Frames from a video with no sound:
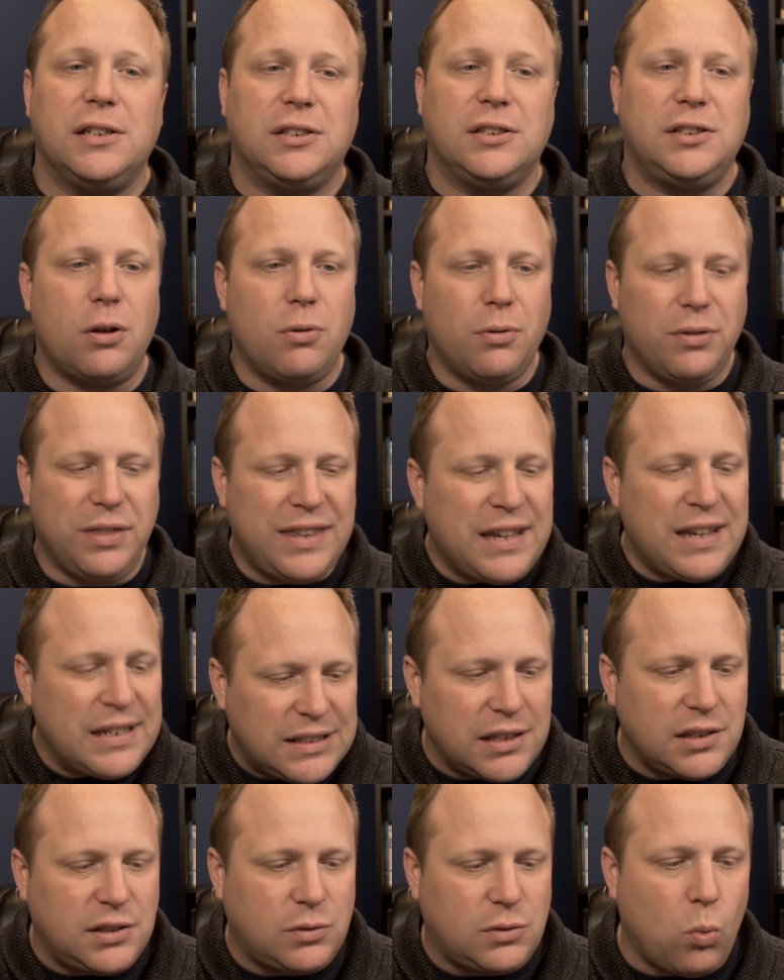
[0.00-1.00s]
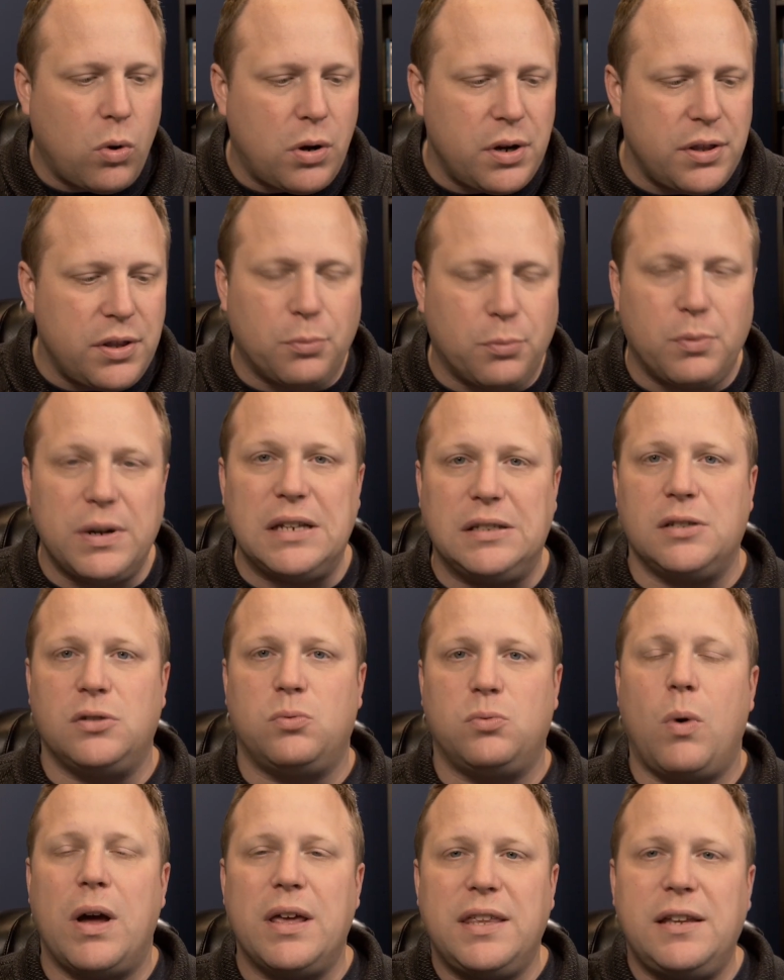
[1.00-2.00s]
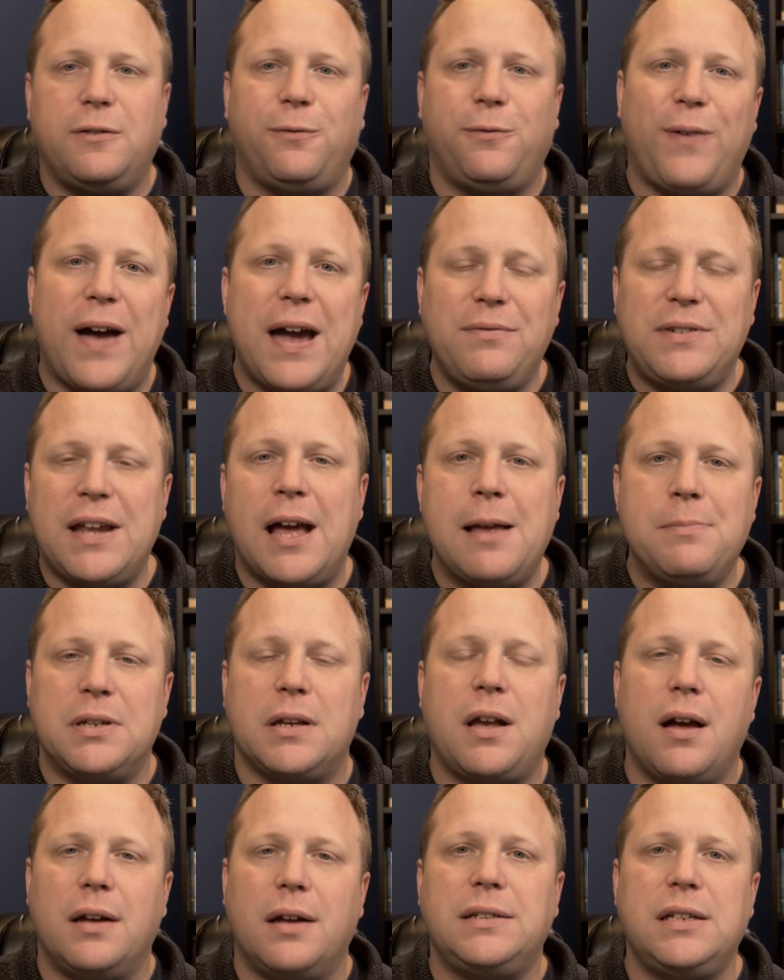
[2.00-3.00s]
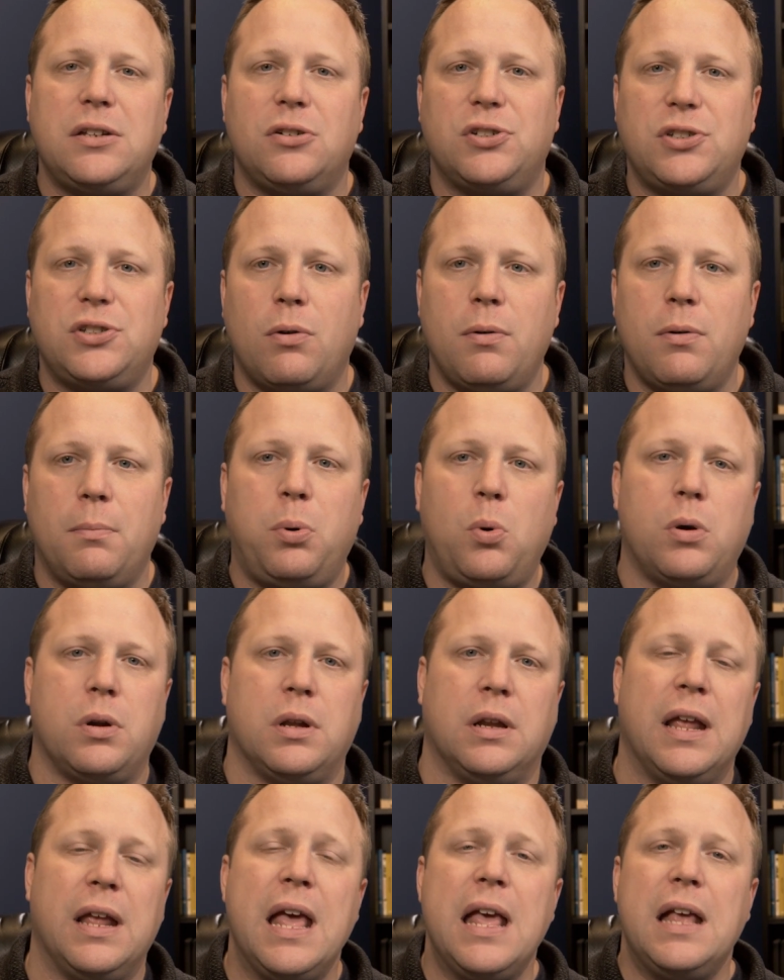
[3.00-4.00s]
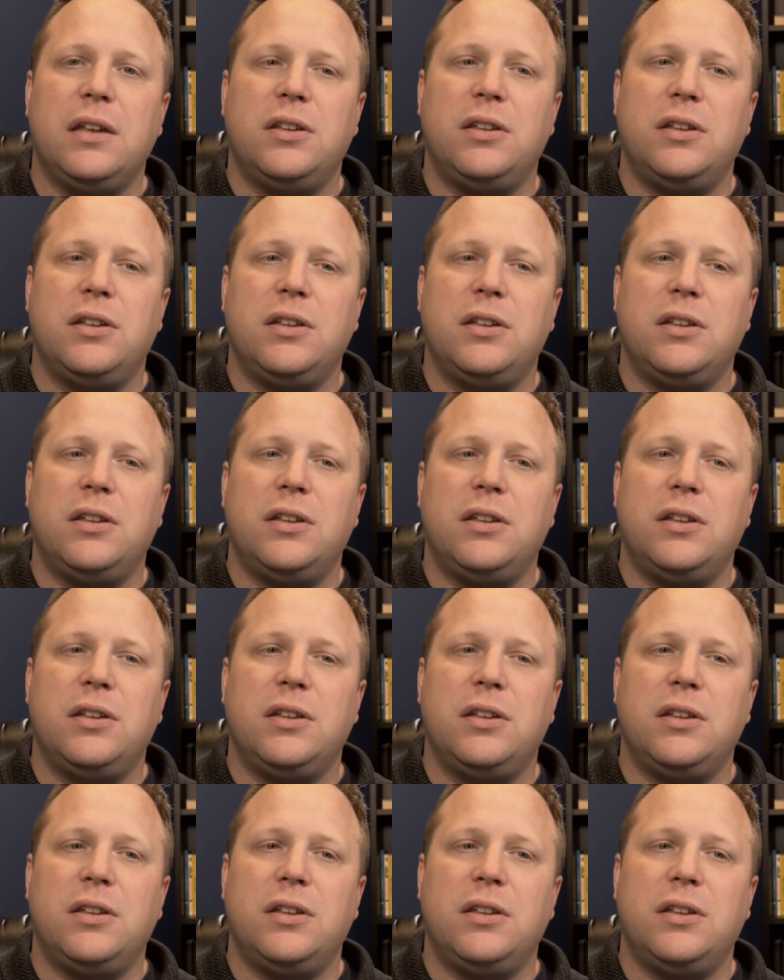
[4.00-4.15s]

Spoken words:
So this is one of the reasons why these 5 types of content are so important.